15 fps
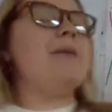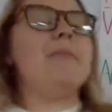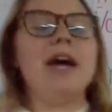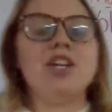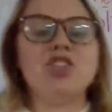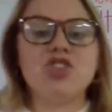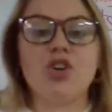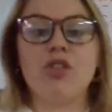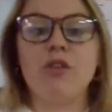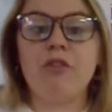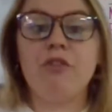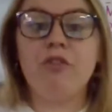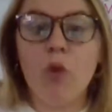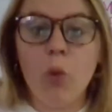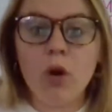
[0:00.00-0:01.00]
measure the
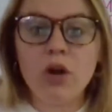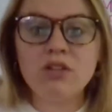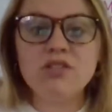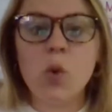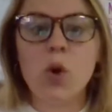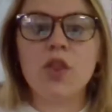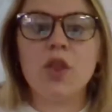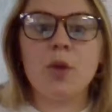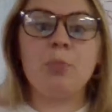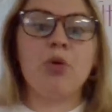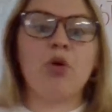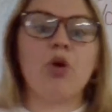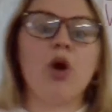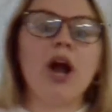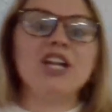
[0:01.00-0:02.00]
force or the
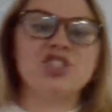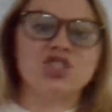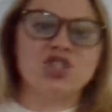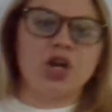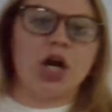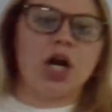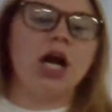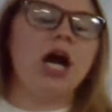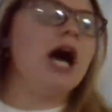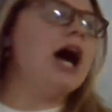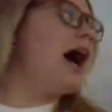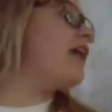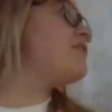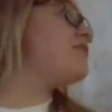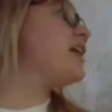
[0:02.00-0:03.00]
pressure
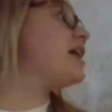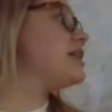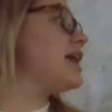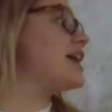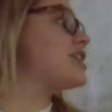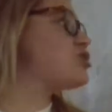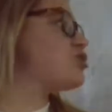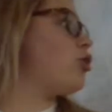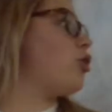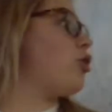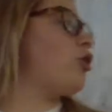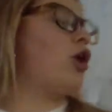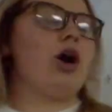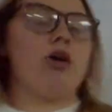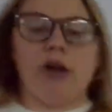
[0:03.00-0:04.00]
of the electrical
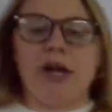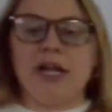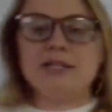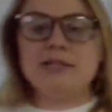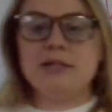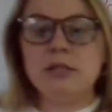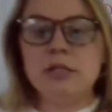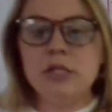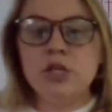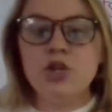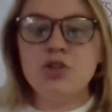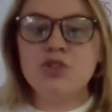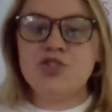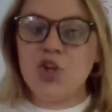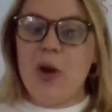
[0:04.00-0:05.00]
current.
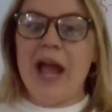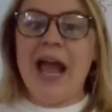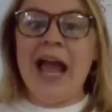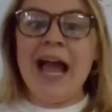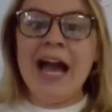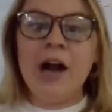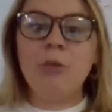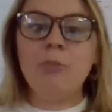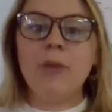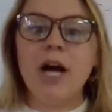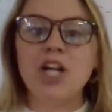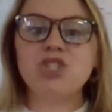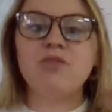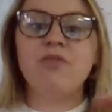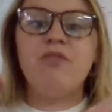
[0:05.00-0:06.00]
So how
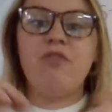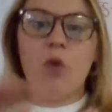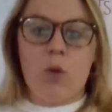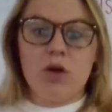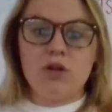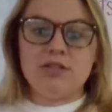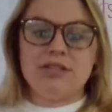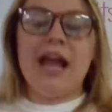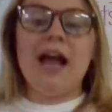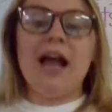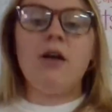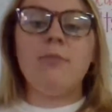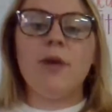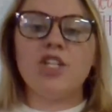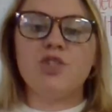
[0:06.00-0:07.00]
much force,
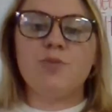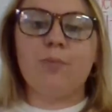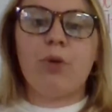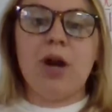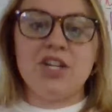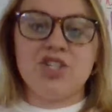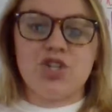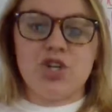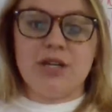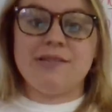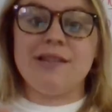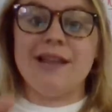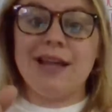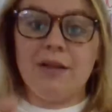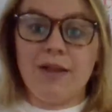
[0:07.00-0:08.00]
how much pressure is
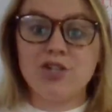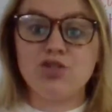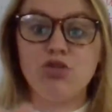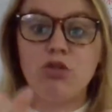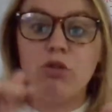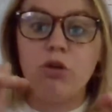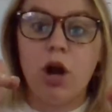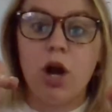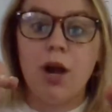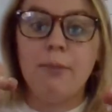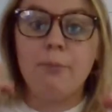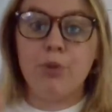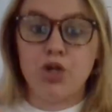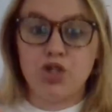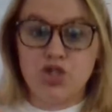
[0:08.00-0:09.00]
that electrical
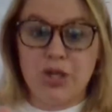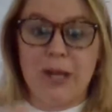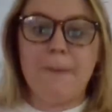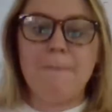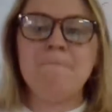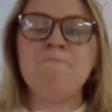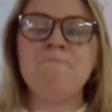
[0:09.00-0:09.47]
current pushing?